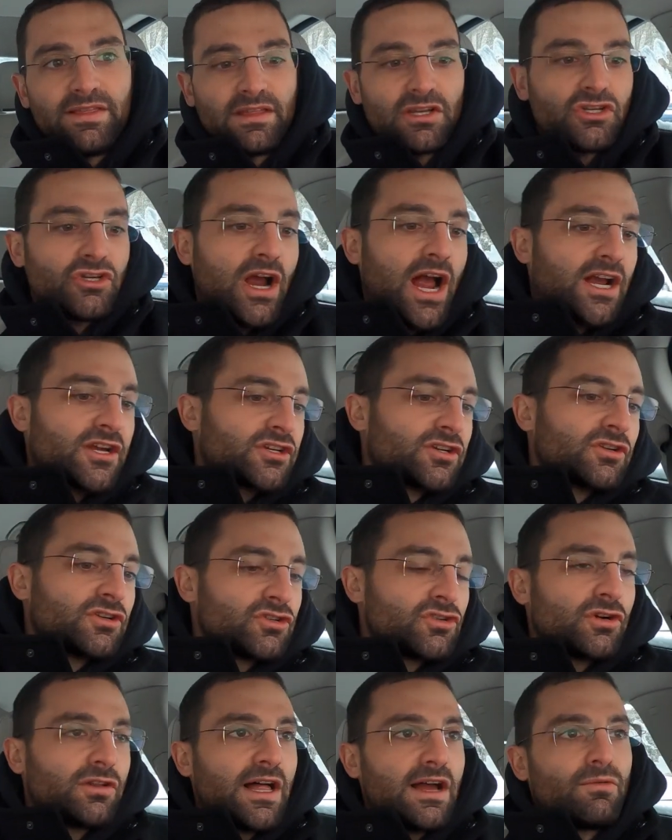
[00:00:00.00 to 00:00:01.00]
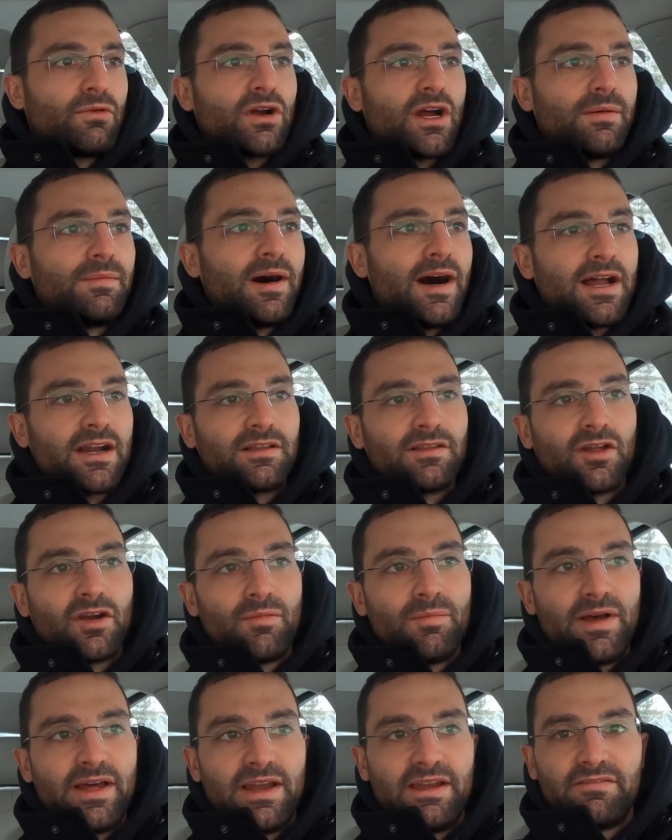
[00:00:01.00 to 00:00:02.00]
The traction control light will come on a little
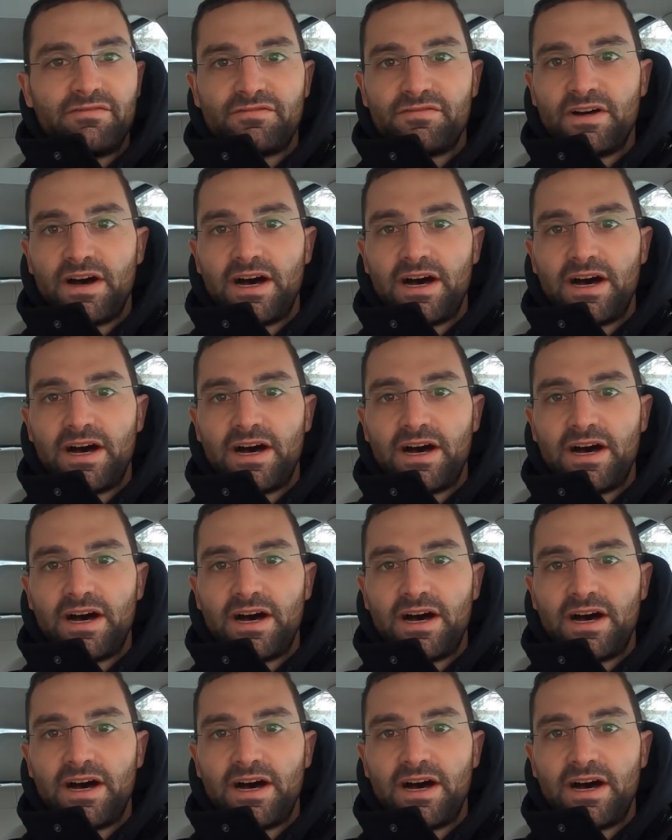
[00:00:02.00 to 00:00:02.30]
bit if